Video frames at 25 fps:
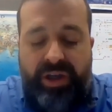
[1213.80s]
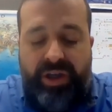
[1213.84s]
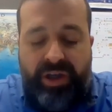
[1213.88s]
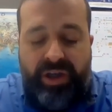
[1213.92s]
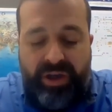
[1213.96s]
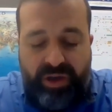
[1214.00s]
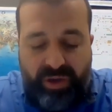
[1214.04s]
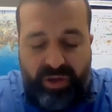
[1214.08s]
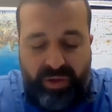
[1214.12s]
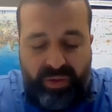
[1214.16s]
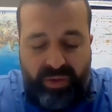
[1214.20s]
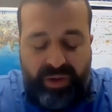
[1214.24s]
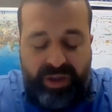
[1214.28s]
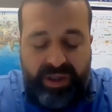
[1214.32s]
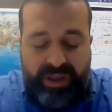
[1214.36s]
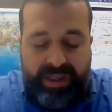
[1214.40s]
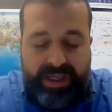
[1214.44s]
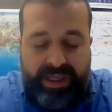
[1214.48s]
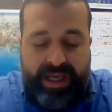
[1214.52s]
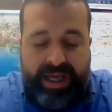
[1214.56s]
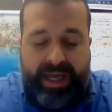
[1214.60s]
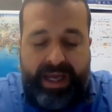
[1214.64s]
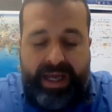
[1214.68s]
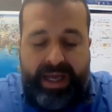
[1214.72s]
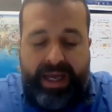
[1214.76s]
to
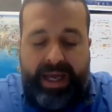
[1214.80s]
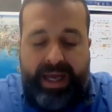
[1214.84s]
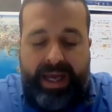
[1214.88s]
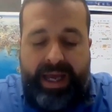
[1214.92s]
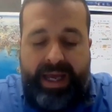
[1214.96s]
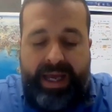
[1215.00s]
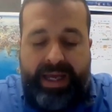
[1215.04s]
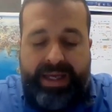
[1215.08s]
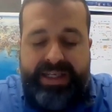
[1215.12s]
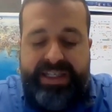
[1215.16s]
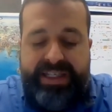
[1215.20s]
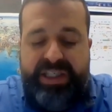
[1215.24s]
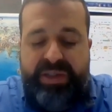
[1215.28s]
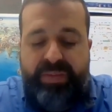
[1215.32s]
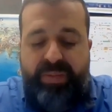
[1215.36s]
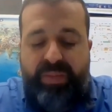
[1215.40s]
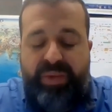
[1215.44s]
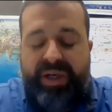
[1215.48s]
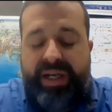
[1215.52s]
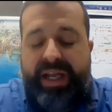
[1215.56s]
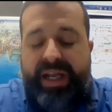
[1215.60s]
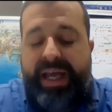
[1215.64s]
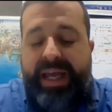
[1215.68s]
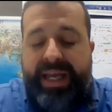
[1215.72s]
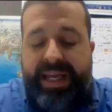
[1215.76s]

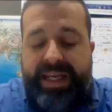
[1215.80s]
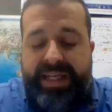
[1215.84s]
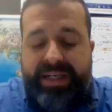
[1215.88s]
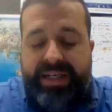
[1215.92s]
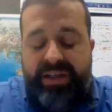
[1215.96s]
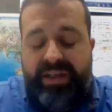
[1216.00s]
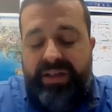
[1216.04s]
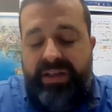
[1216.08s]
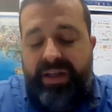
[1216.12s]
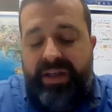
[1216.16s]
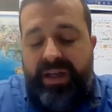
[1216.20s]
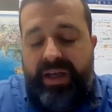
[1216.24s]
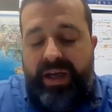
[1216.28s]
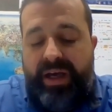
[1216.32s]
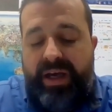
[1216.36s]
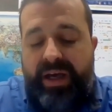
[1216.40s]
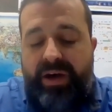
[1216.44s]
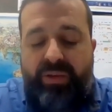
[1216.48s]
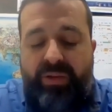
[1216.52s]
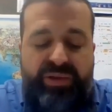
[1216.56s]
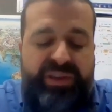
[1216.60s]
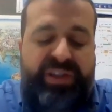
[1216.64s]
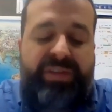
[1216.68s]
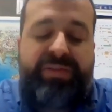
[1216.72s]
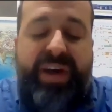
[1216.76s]
explain,
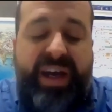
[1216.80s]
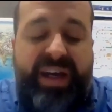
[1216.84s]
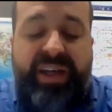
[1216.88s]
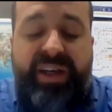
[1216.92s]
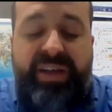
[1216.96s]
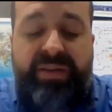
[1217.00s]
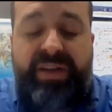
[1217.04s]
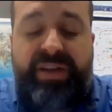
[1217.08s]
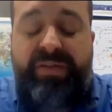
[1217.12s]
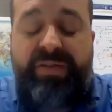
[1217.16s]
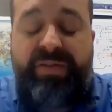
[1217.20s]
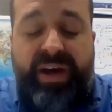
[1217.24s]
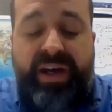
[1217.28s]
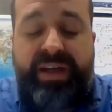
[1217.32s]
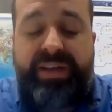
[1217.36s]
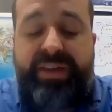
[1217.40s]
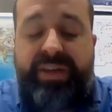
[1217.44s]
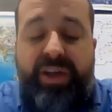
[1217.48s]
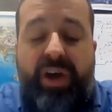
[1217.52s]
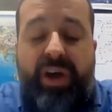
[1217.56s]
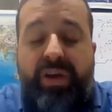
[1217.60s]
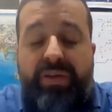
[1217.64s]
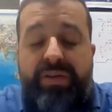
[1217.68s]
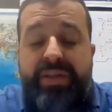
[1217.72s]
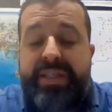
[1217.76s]
define
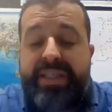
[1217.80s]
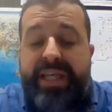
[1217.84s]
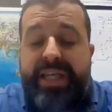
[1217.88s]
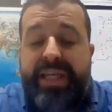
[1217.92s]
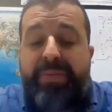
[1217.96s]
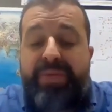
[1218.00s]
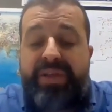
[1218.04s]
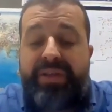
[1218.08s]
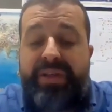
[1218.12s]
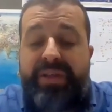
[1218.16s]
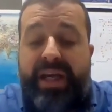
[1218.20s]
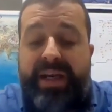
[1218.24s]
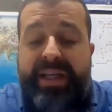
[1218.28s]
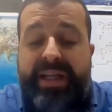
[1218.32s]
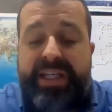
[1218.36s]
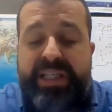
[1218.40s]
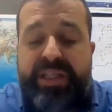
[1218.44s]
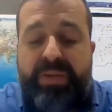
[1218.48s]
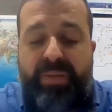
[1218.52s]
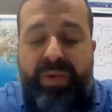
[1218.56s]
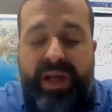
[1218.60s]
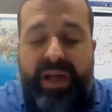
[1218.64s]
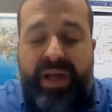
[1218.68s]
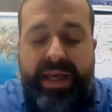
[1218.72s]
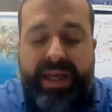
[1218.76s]
concepts and
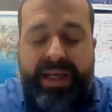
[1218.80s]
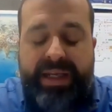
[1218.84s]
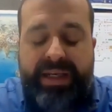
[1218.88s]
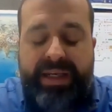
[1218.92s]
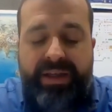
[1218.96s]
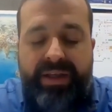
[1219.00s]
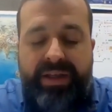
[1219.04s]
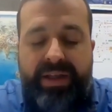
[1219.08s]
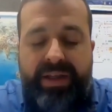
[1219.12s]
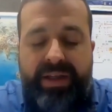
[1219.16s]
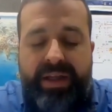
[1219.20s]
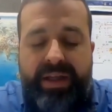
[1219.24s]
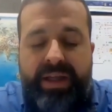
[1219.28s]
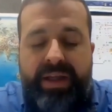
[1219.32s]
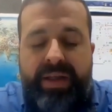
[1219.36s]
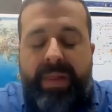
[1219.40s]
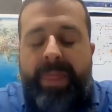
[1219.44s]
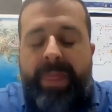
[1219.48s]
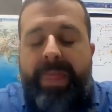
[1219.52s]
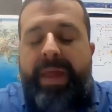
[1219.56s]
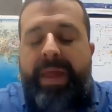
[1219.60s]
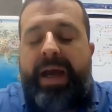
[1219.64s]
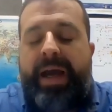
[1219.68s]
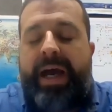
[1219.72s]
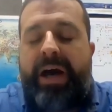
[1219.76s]
explain
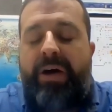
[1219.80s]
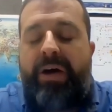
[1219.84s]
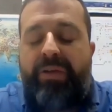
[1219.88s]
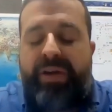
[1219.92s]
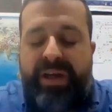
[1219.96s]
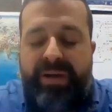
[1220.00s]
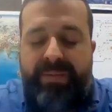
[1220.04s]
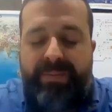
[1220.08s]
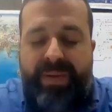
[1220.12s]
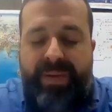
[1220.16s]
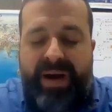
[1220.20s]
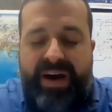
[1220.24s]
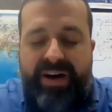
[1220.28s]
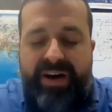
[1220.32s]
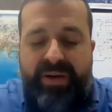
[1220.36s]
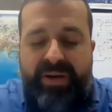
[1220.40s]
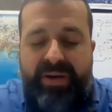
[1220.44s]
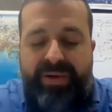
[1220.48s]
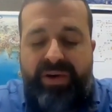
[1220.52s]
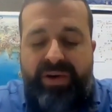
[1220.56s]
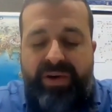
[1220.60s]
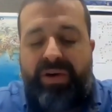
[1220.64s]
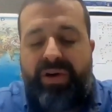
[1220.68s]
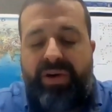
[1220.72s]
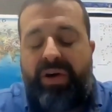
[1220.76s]
how
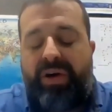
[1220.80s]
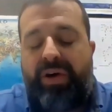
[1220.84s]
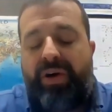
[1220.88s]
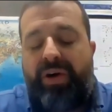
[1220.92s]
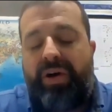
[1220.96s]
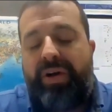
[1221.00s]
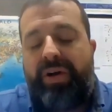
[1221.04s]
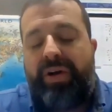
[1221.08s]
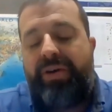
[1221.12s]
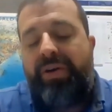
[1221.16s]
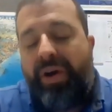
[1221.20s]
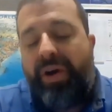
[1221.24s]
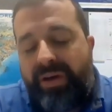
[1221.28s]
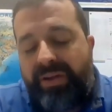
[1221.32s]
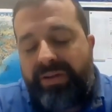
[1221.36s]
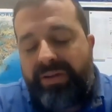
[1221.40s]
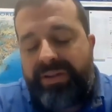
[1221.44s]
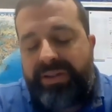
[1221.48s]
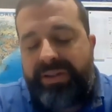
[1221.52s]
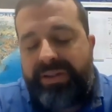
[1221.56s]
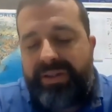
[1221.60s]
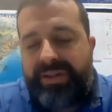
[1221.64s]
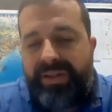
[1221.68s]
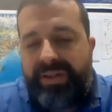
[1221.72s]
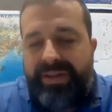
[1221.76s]
comparable or not
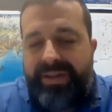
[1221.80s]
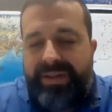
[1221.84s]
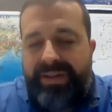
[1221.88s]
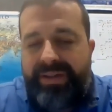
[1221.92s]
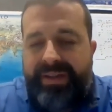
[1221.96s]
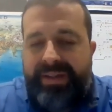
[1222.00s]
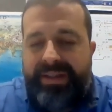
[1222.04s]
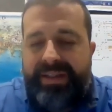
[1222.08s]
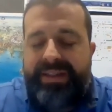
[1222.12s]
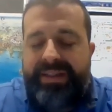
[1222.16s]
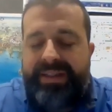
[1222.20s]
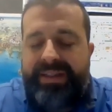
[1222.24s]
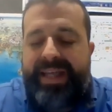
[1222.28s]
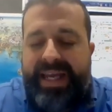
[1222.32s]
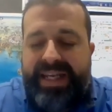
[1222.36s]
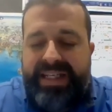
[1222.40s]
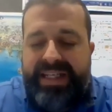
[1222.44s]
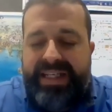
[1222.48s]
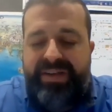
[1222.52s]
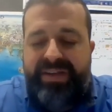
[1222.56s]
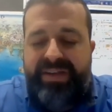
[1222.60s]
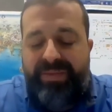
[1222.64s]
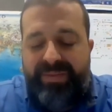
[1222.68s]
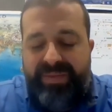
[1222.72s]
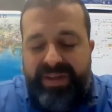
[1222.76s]

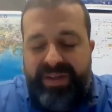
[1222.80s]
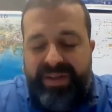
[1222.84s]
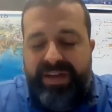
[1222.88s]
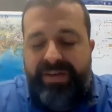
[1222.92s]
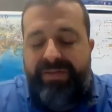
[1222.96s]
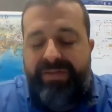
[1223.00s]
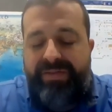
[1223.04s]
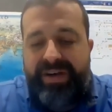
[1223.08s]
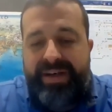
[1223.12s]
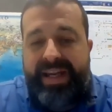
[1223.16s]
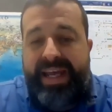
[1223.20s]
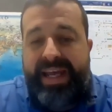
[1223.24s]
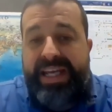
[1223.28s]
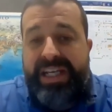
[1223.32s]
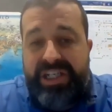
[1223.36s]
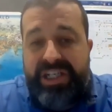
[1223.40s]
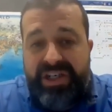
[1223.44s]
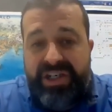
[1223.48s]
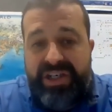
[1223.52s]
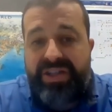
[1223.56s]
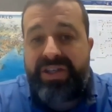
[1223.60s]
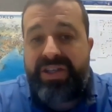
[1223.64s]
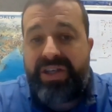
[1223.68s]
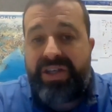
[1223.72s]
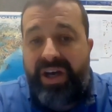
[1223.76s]
data from the different
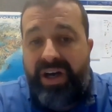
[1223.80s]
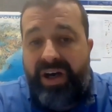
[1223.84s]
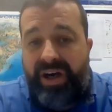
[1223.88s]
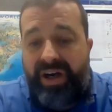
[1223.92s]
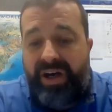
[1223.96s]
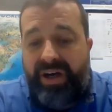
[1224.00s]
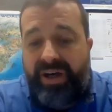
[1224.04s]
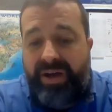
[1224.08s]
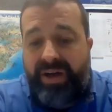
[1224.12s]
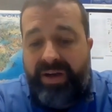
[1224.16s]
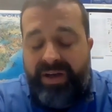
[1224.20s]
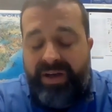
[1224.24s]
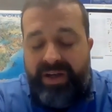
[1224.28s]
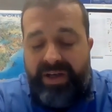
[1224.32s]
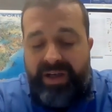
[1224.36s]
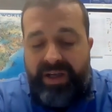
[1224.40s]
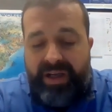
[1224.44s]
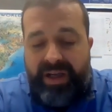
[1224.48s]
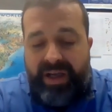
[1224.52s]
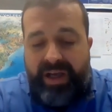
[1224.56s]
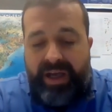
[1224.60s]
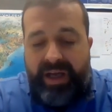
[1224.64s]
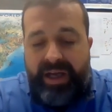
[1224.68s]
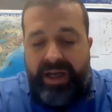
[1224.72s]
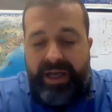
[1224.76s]
nations are,
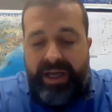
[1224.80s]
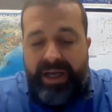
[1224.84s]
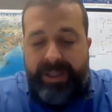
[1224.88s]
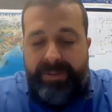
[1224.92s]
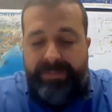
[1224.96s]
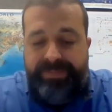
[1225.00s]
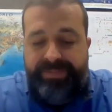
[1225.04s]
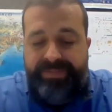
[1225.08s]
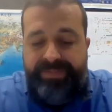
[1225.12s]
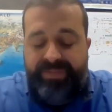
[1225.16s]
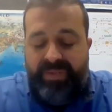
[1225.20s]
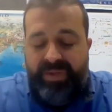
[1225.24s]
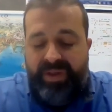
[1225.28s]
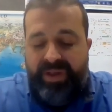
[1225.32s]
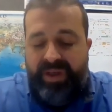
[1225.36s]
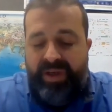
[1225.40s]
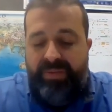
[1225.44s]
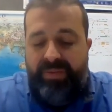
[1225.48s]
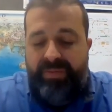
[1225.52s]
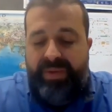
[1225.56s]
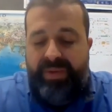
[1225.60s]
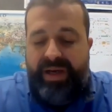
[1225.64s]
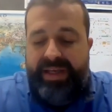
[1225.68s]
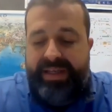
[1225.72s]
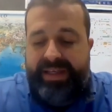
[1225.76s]

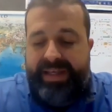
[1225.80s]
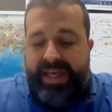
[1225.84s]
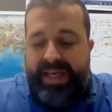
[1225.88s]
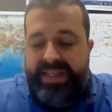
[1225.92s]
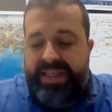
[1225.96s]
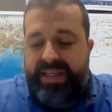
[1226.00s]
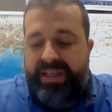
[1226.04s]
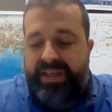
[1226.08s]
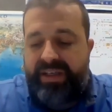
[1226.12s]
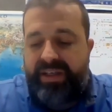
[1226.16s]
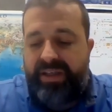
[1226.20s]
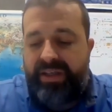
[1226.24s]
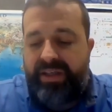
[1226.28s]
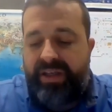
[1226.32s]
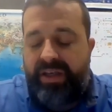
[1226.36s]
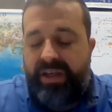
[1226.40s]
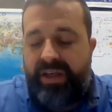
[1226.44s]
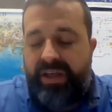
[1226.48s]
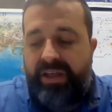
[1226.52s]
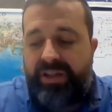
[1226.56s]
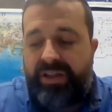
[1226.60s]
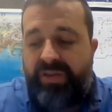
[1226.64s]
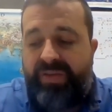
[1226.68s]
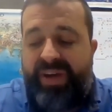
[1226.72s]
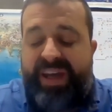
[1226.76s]
by getting
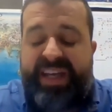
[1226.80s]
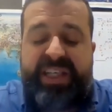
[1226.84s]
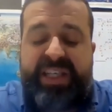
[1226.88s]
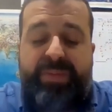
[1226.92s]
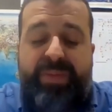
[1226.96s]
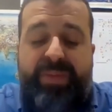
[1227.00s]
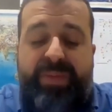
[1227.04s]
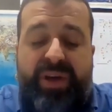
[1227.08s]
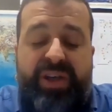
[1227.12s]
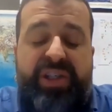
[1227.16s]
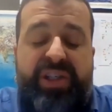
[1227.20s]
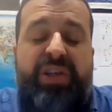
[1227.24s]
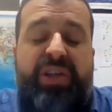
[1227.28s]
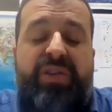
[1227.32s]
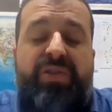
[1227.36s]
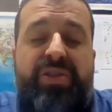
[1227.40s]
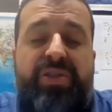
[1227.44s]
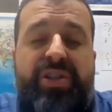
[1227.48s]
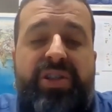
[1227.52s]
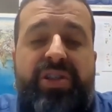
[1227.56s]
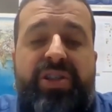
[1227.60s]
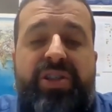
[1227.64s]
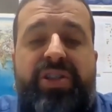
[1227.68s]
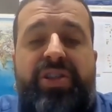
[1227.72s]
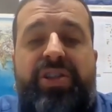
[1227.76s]
sort of expert
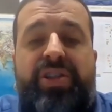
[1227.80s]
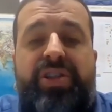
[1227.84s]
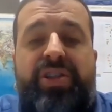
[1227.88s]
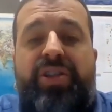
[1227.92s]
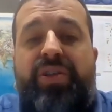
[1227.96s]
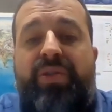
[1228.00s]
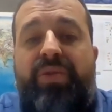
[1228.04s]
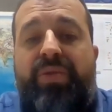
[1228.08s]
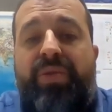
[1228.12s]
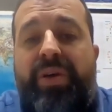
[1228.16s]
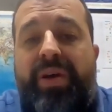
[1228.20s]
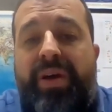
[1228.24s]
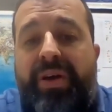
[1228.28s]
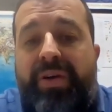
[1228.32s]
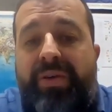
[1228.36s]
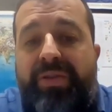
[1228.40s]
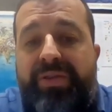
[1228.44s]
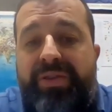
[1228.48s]
users to